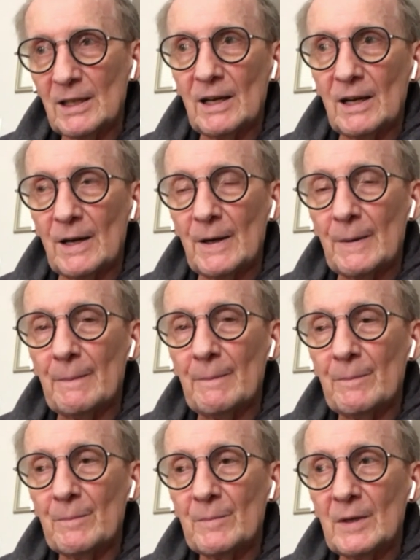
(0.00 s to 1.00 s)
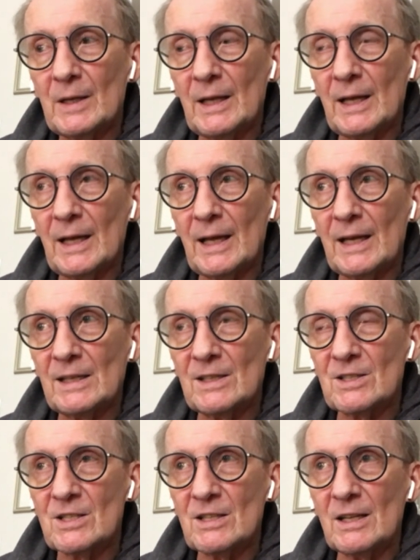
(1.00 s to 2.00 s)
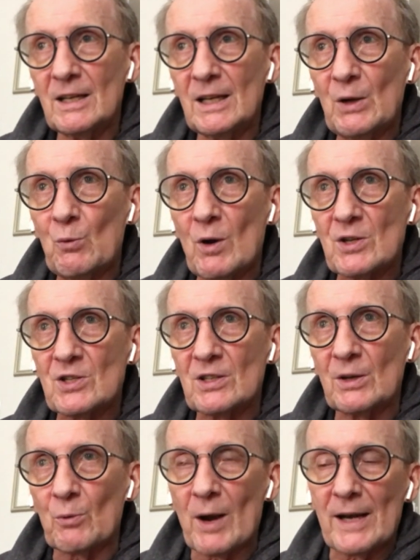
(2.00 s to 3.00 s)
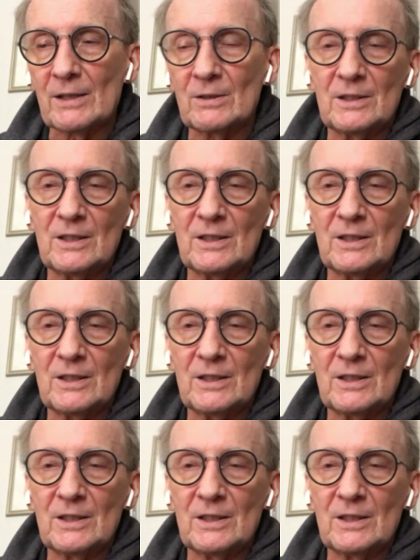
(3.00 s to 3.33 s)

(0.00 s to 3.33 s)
and it wasn't a radical.